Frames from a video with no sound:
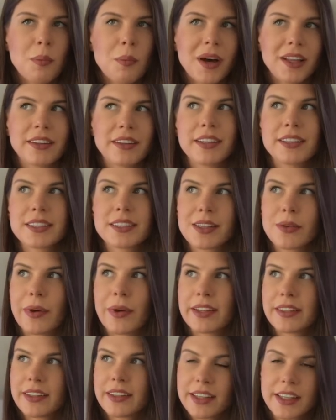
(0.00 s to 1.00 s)
But it's
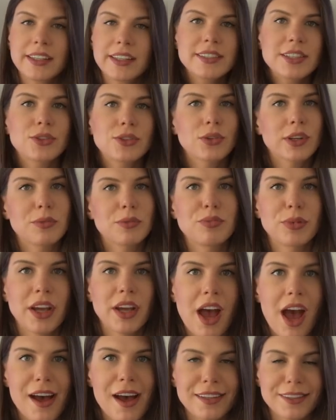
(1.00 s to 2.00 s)
quite easy to
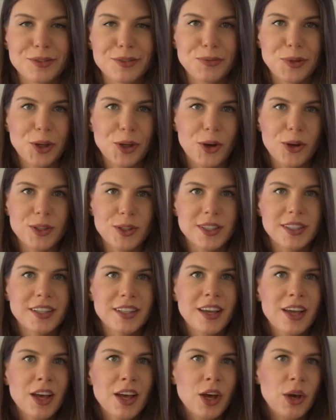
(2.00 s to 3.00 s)
comprehend because
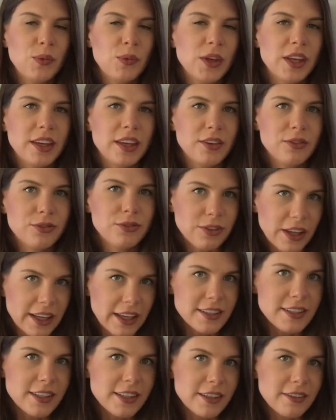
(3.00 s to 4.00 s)
we
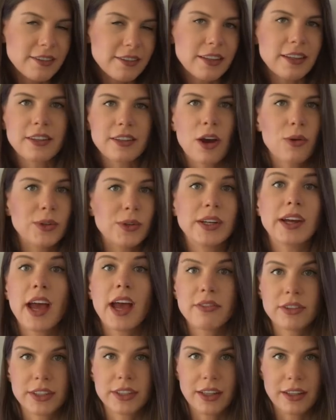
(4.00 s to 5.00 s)
face it in our
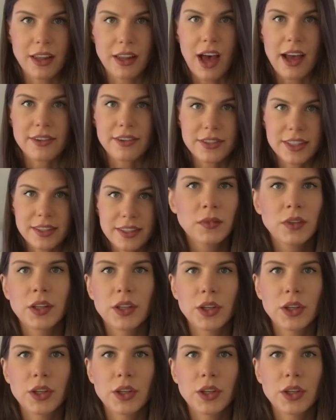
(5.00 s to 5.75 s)
everyday lives.